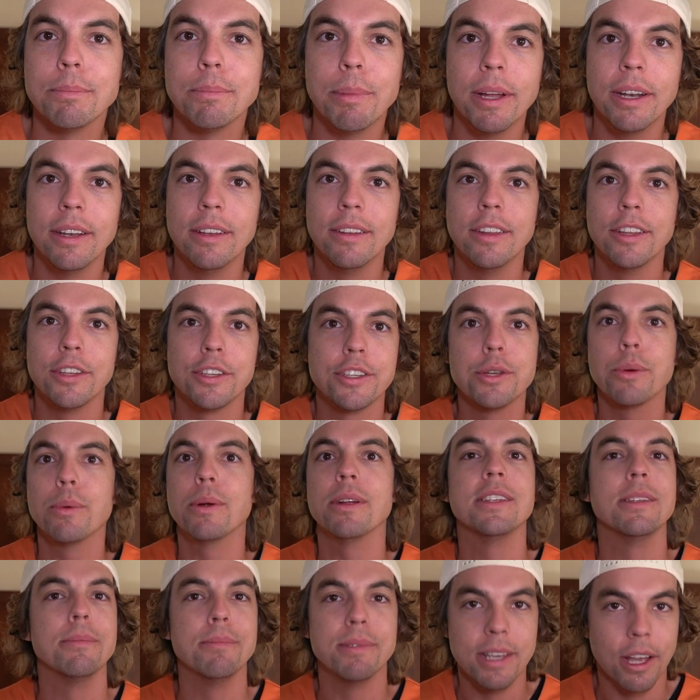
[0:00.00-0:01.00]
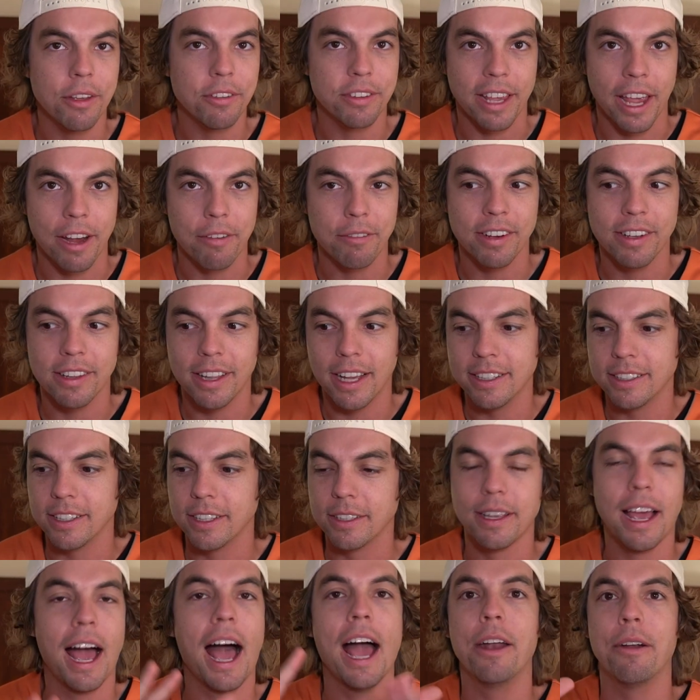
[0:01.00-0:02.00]
but the stewards themselves can't realize
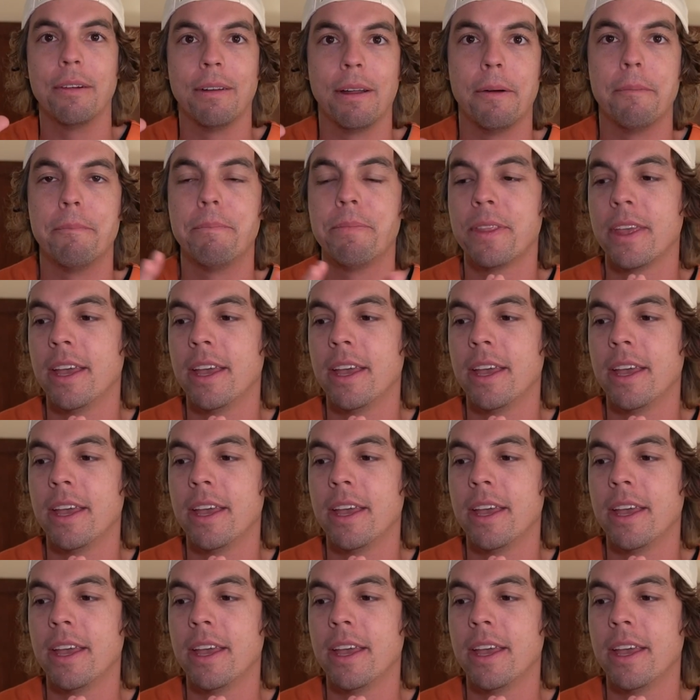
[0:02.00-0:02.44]
this? I don't know.